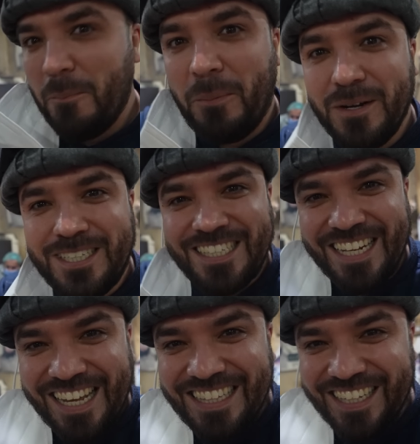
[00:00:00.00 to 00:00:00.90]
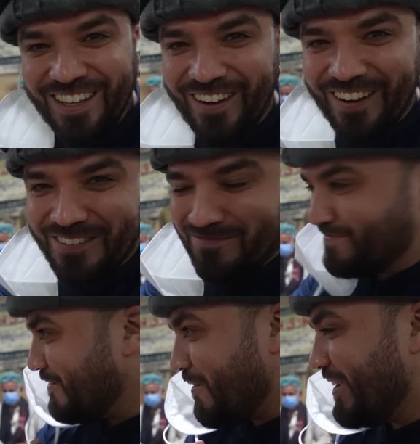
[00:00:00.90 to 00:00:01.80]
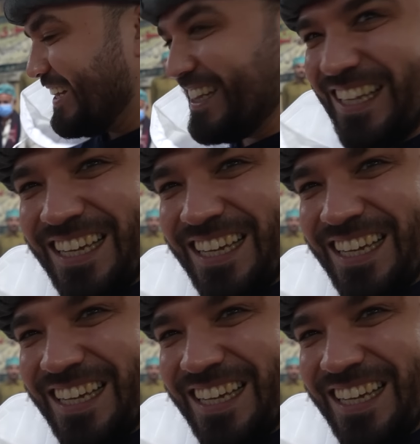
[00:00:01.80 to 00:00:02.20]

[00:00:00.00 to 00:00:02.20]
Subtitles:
pushes it into the hot oil.